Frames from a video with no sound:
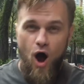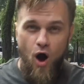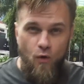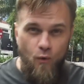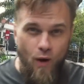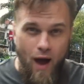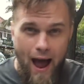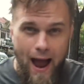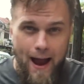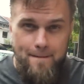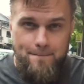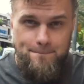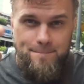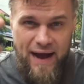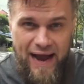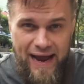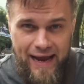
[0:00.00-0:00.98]
All right,
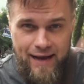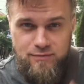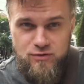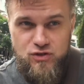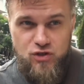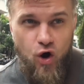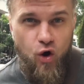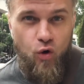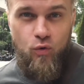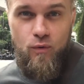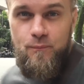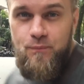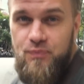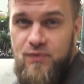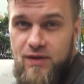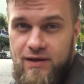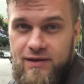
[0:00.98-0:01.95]
bam. So
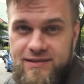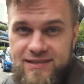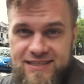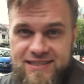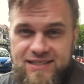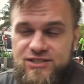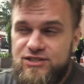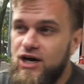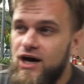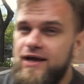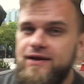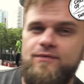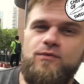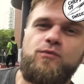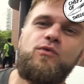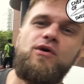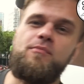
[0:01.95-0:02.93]
this is
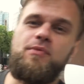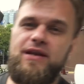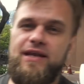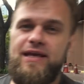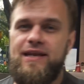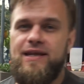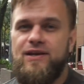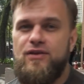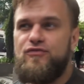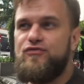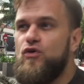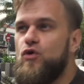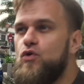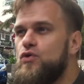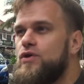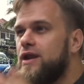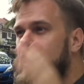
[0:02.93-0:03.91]
done. We've been eating the
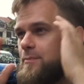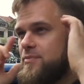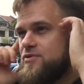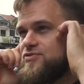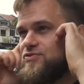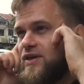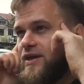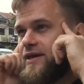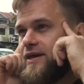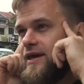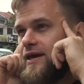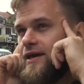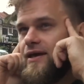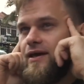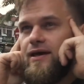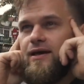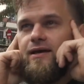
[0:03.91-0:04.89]
food and I've been
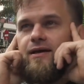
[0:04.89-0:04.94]
thinking,